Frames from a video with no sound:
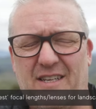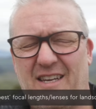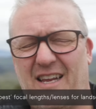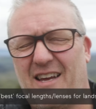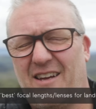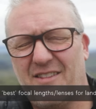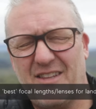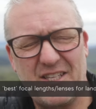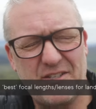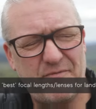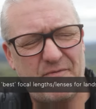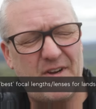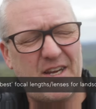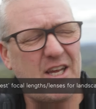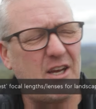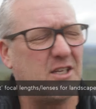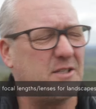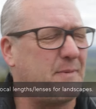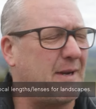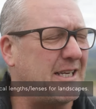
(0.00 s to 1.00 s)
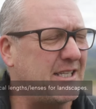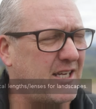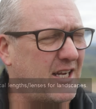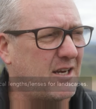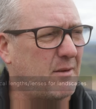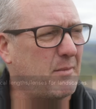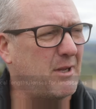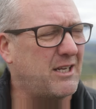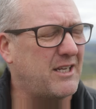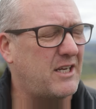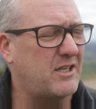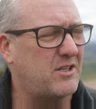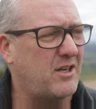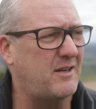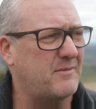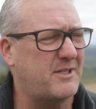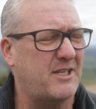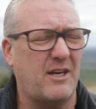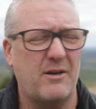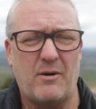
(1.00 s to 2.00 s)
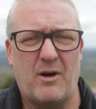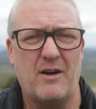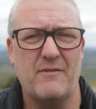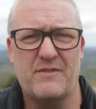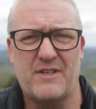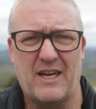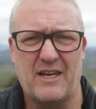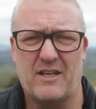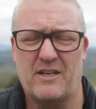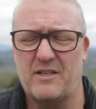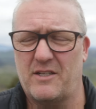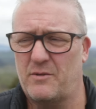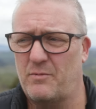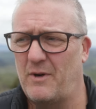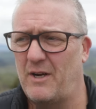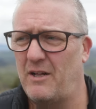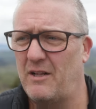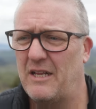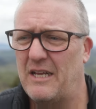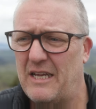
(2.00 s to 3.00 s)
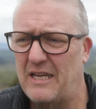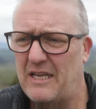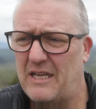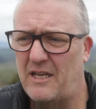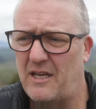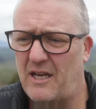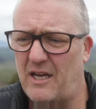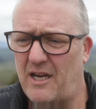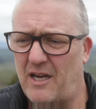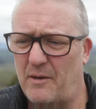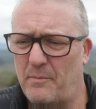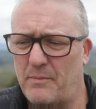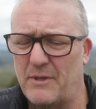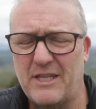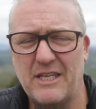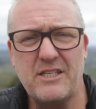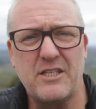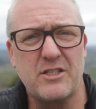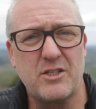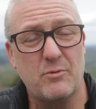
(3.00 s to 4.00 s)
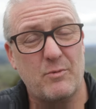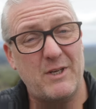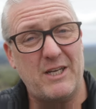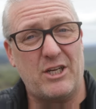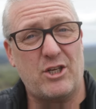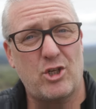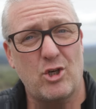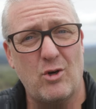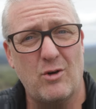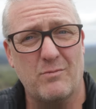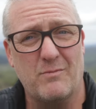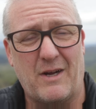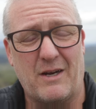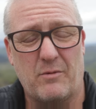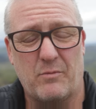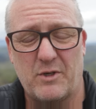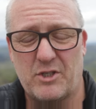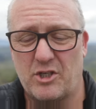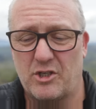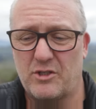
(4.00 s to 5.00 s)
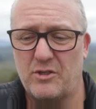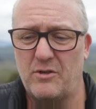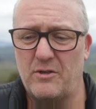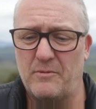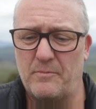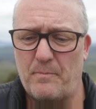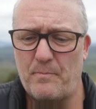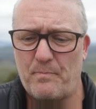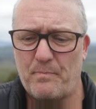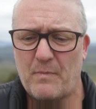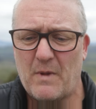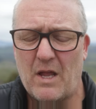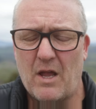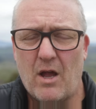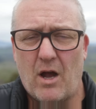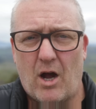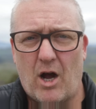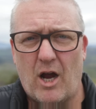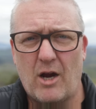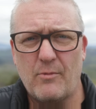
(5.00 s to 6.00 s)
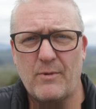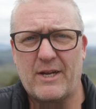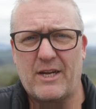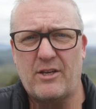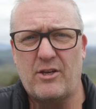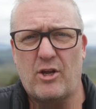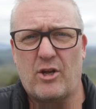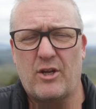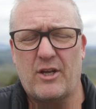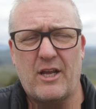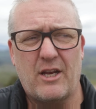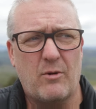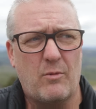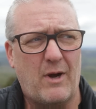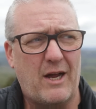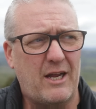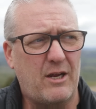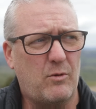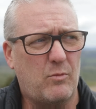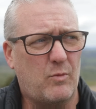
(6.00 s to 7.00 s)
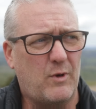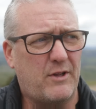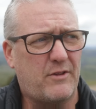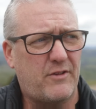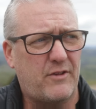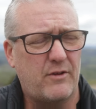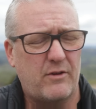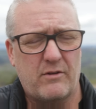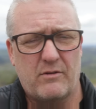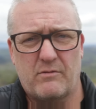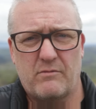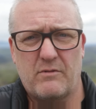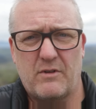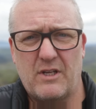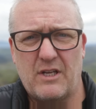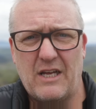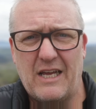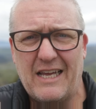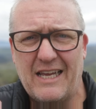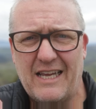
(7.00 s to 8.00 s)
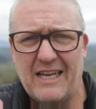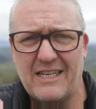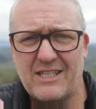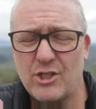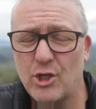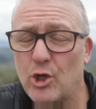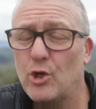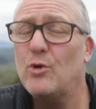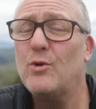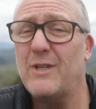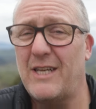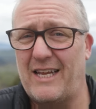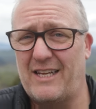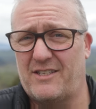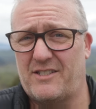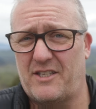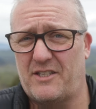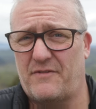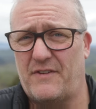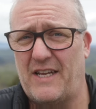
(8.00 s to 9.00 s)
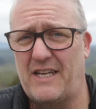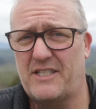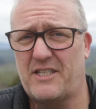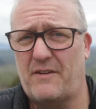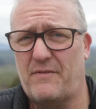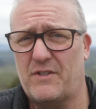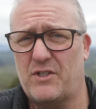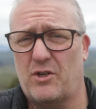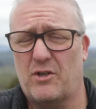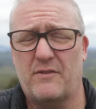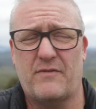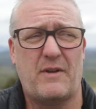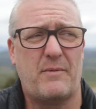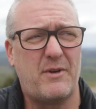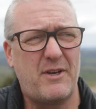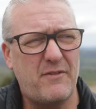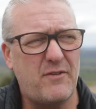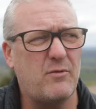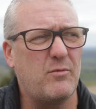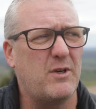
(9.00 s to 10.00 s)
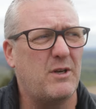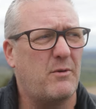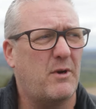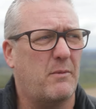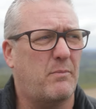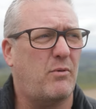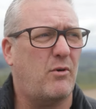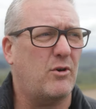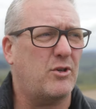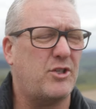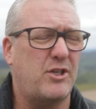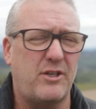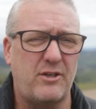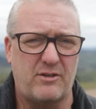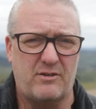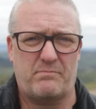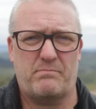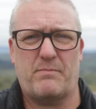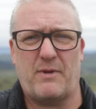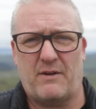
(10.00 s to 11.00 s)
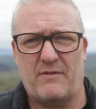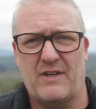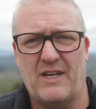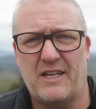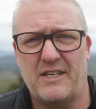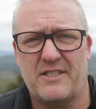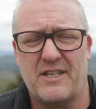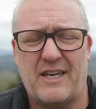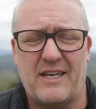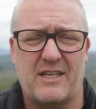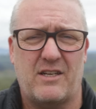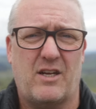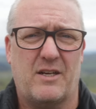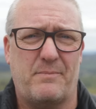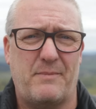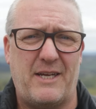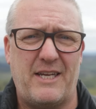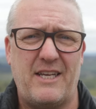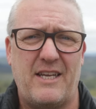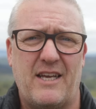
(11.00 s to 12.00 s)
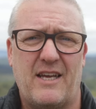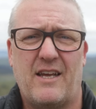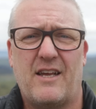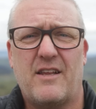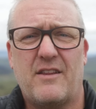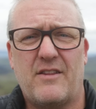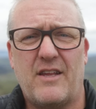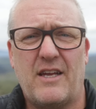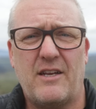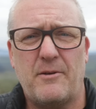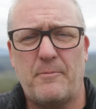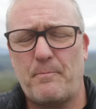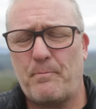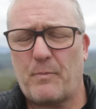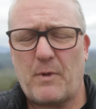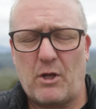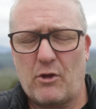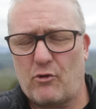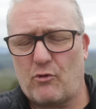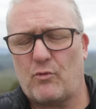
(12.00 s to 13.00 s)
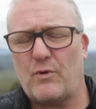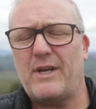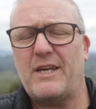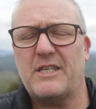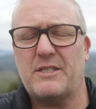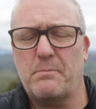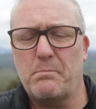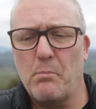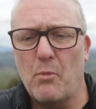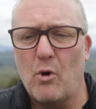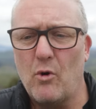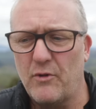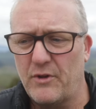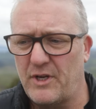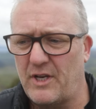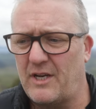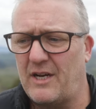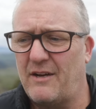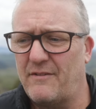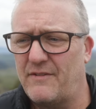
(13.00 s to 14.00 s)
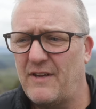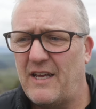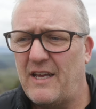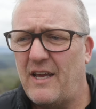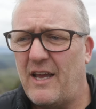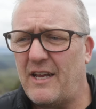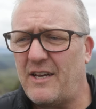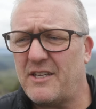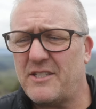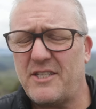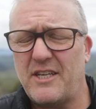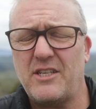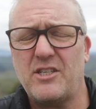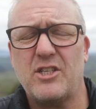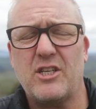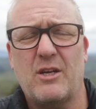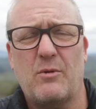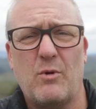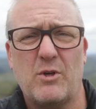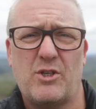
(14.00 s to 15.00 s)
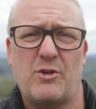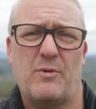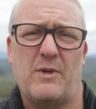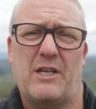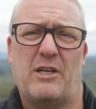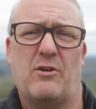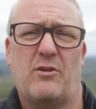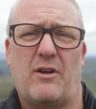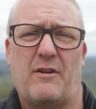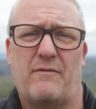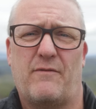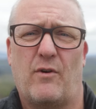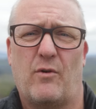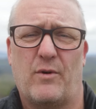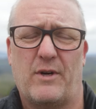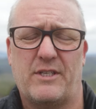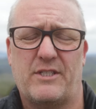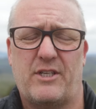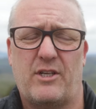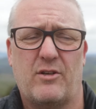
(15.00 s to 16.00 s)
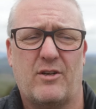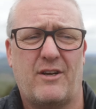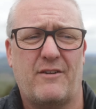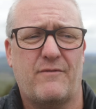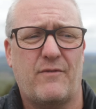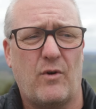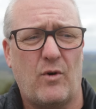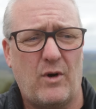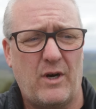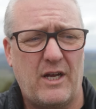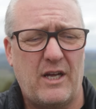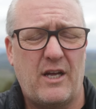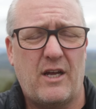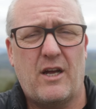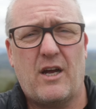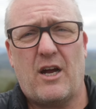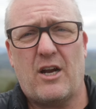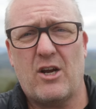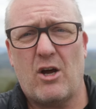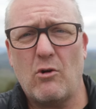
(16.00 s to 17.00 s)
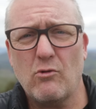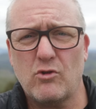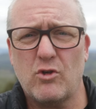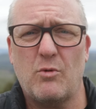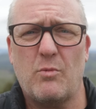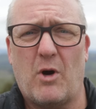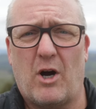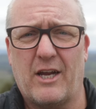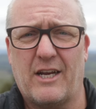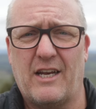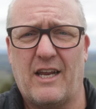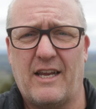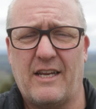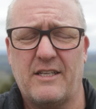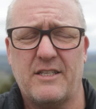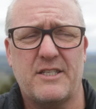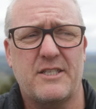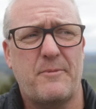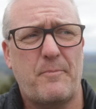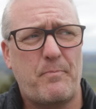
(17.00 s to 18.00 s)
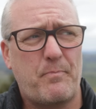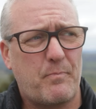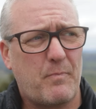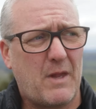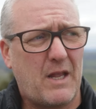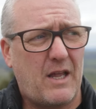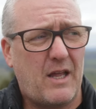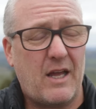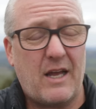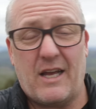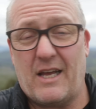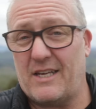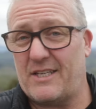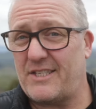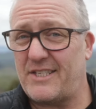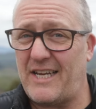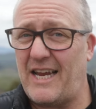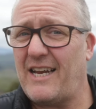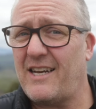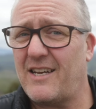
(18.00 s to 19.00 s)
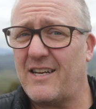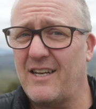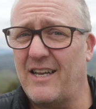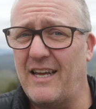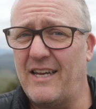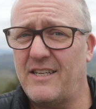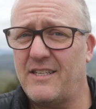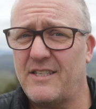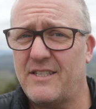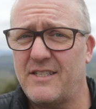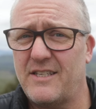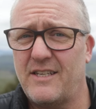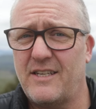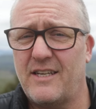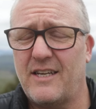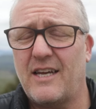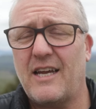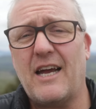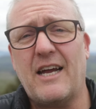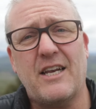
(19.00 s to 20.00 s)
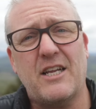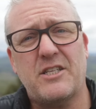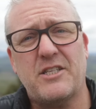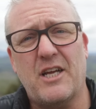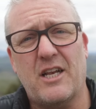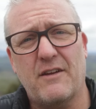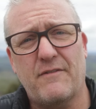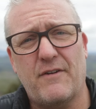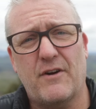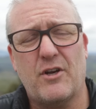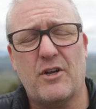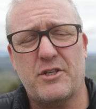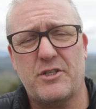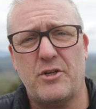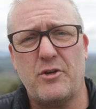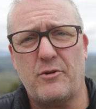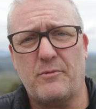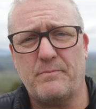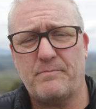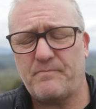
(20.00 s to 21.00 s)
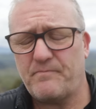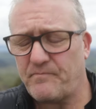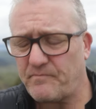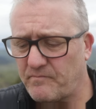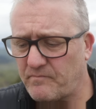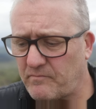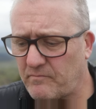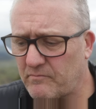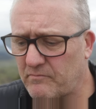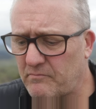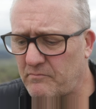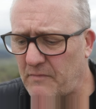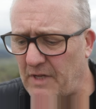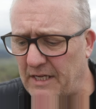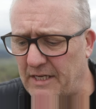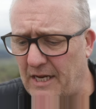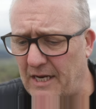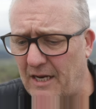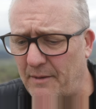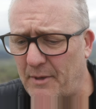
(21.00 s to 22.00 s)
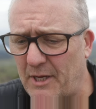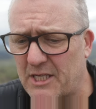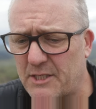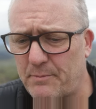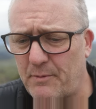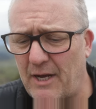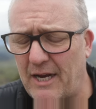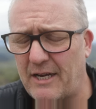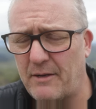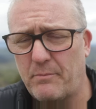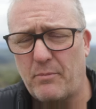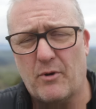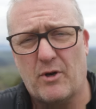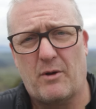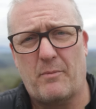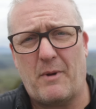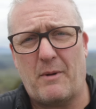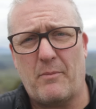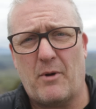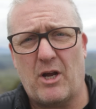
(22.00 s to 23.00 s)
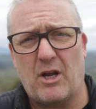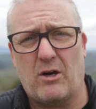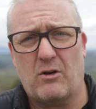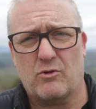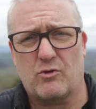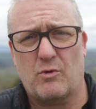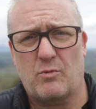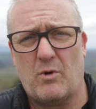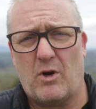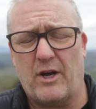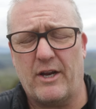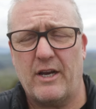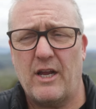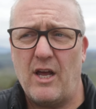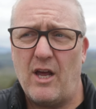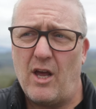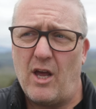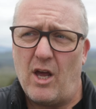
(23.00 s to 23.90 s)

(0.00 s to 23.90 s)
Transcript: Now, this video has been done a million times, I know I've done it as well, but this is a really short one, which is good. I reckon you can get away with two lenses for landscape photography, but if you really want to push and you're a bit of a lens addict like me, then three is more than enough. And essentially what you're really looking for is you're looking for an ultra wide lens, a standard lens, and a telephoto zoom. Now, let me explain what I mean by ultra wide.